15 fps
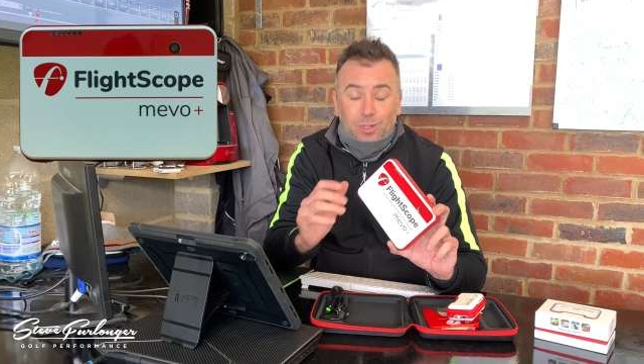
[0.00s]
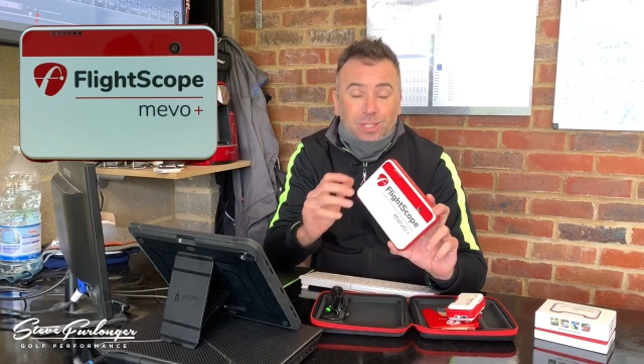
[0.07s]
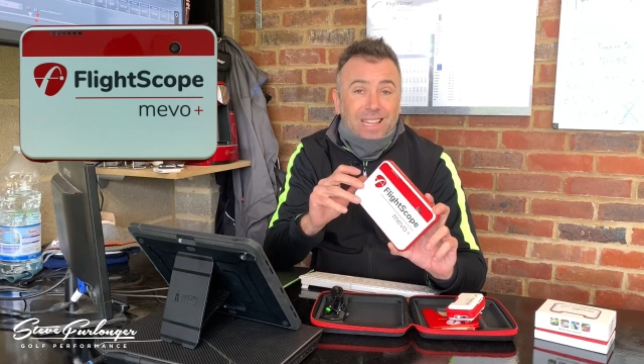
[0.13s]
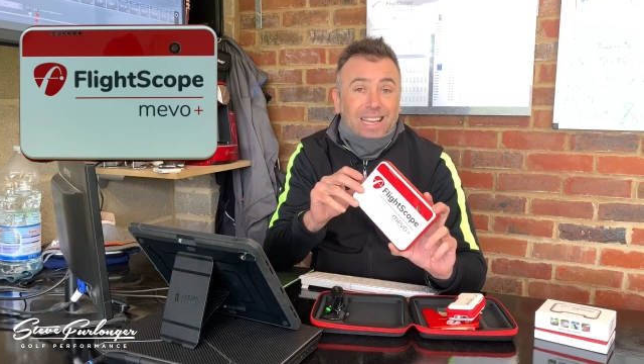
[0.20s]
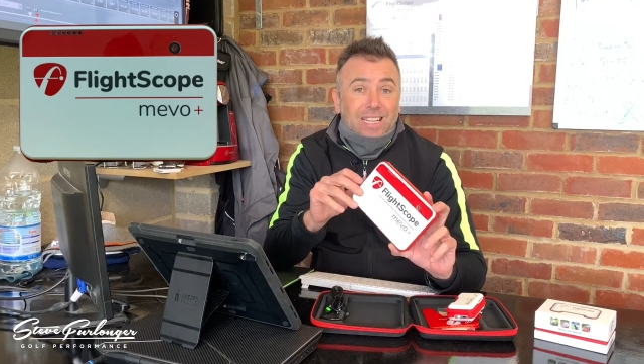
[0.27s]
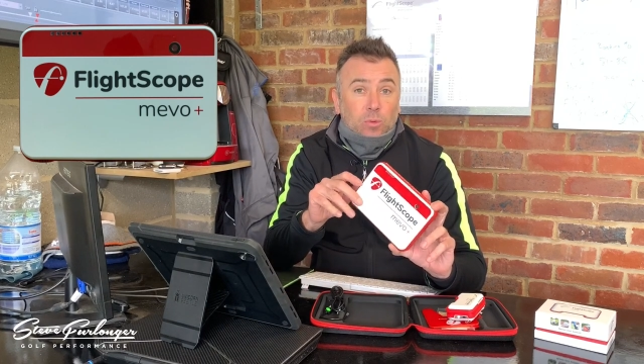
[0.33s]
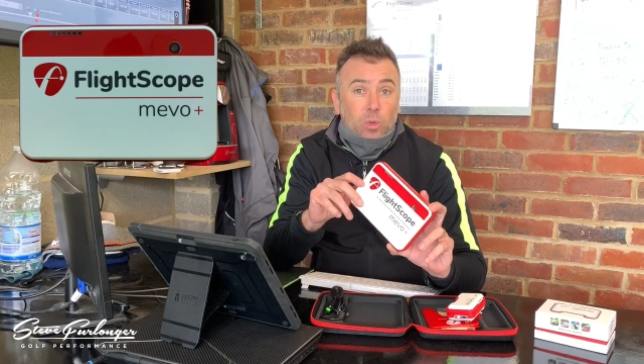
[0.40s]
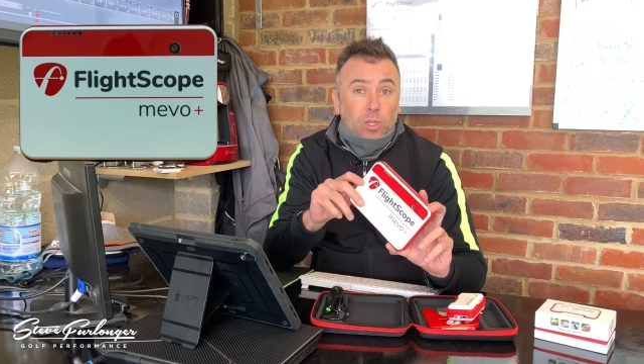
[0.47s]
So
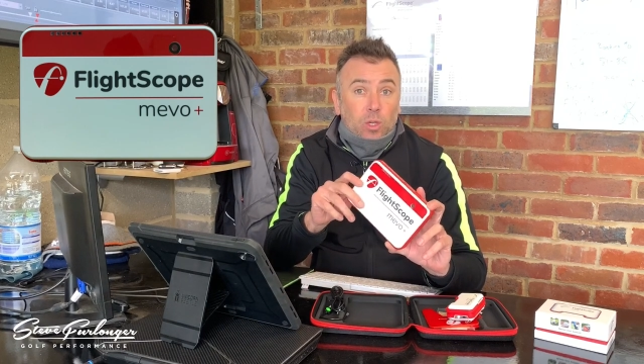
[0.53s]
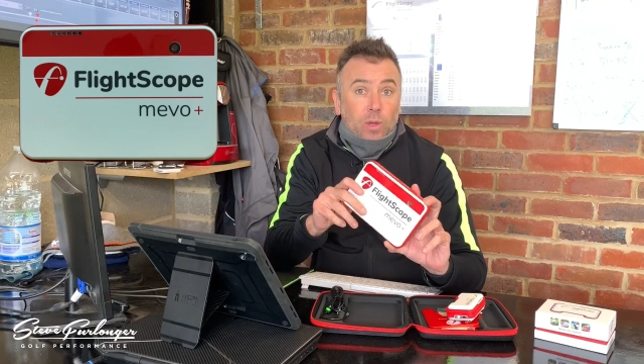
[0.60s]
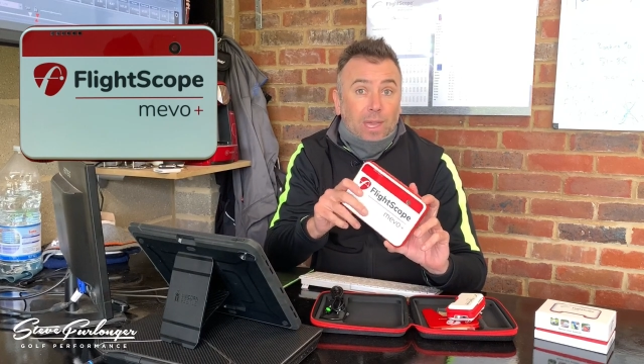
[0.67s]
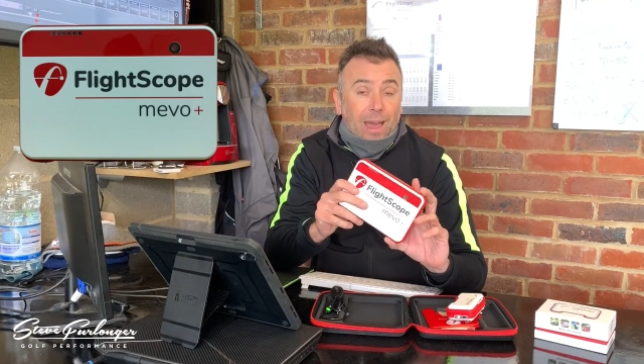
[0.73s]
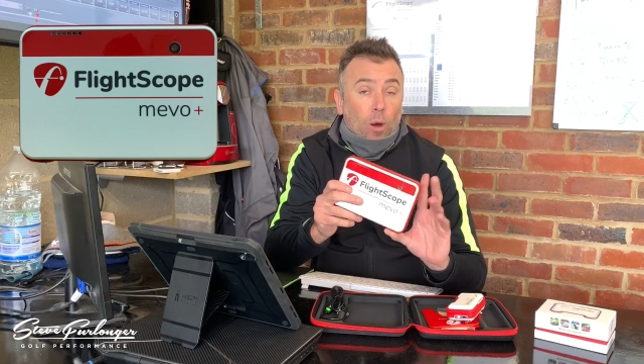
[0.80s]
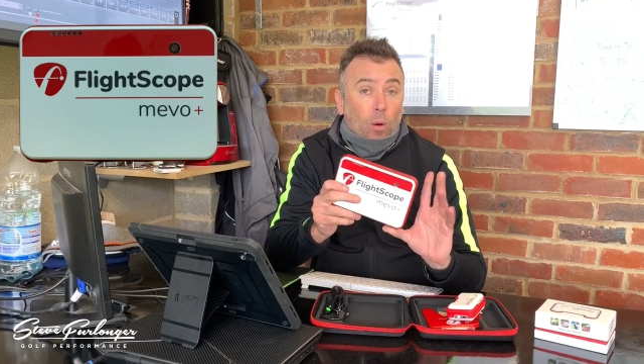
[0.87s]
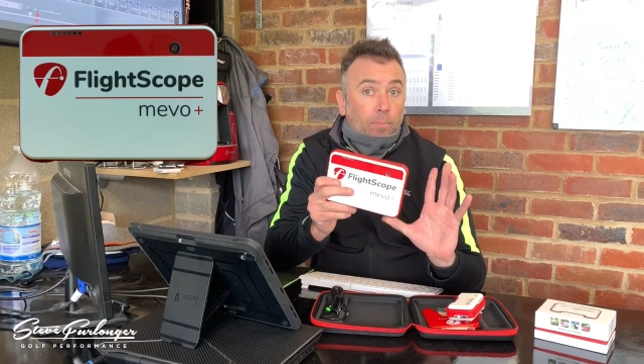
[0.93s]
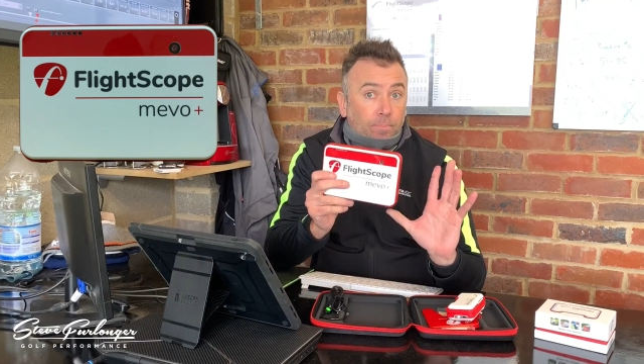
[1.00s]
that's what you
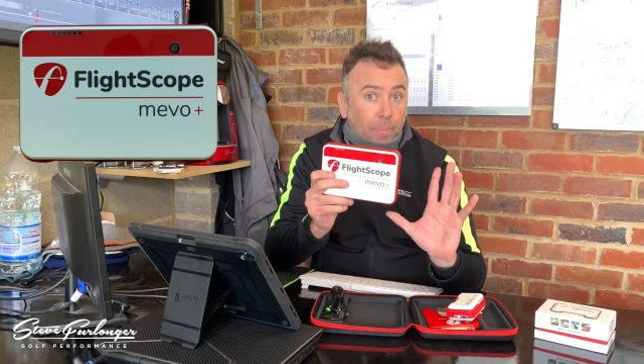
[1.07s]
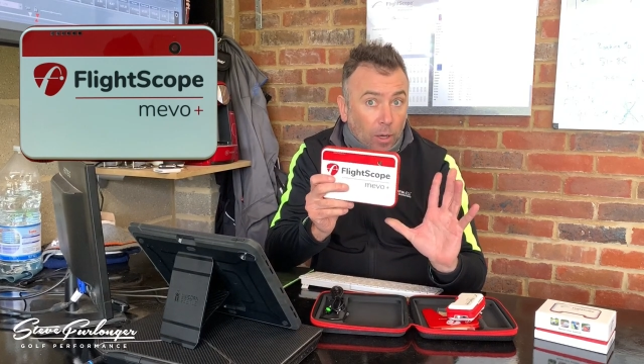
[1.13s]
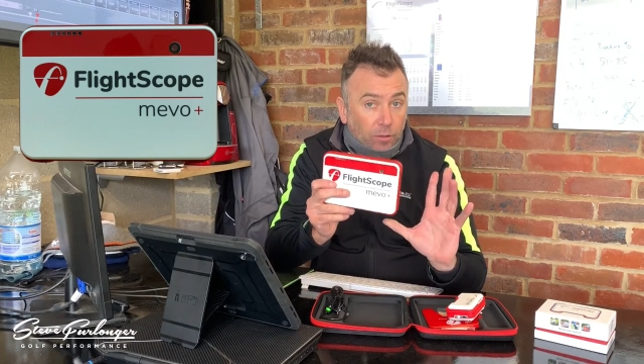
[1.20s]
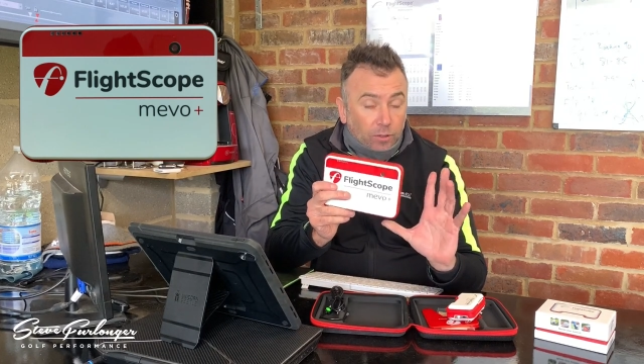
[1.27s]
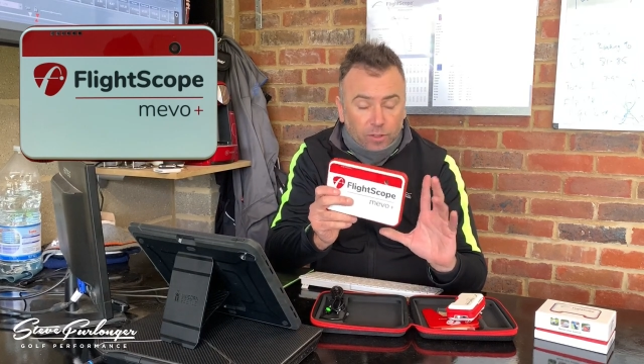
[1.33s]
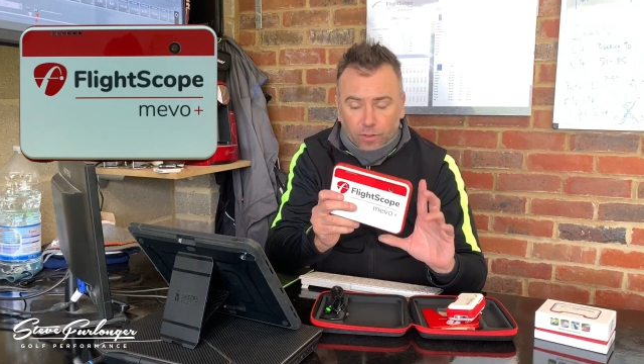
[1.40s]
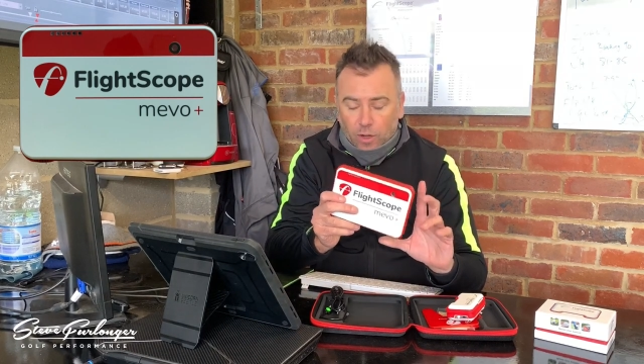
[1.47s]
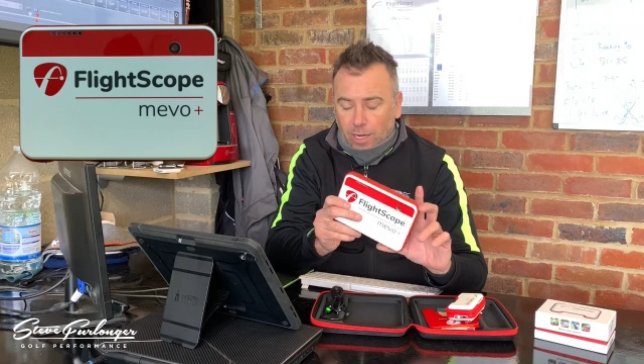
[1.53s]
get on
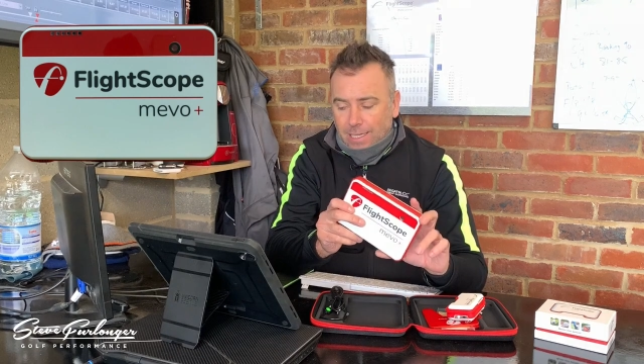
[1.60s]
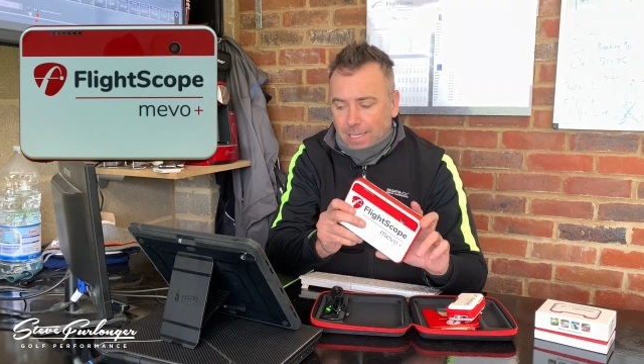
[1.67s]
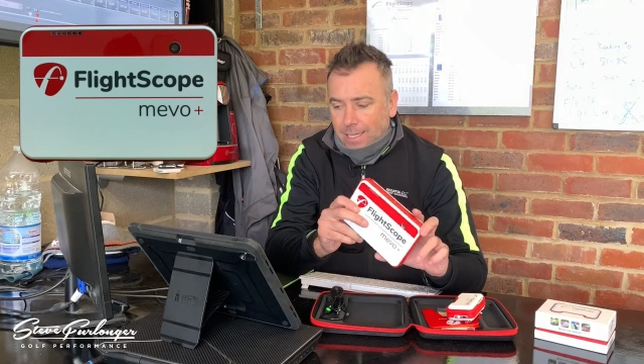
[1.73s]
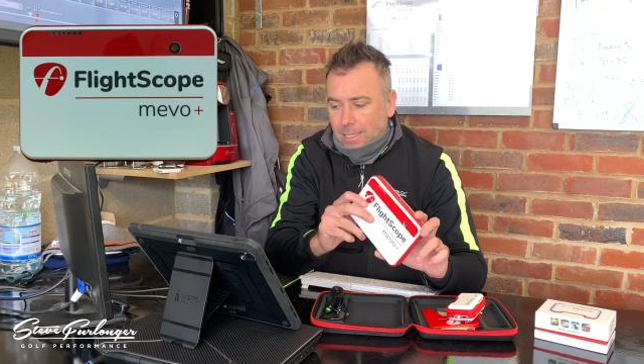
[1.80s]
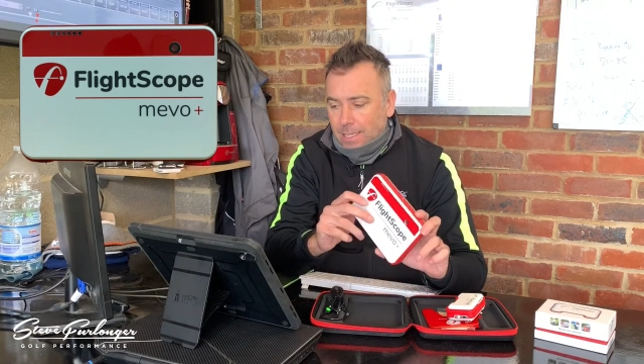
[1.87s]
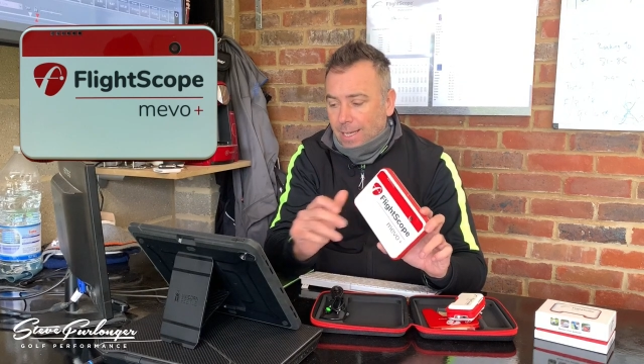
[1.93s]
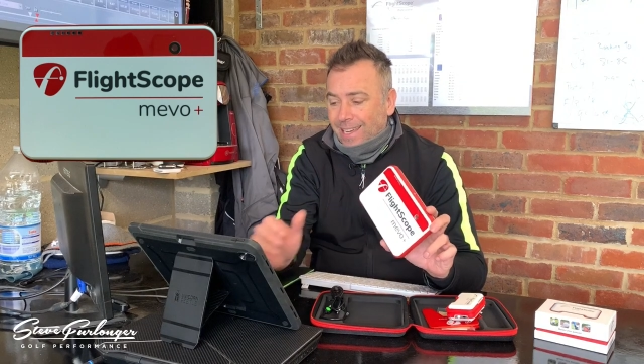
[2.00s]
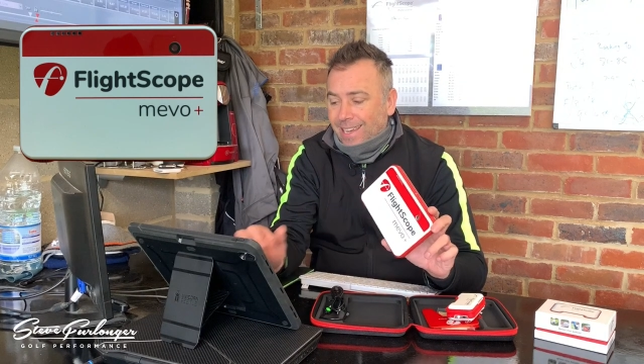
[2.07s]
both
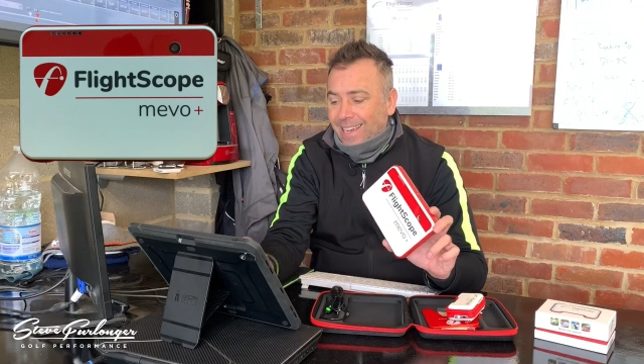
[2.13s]
devices.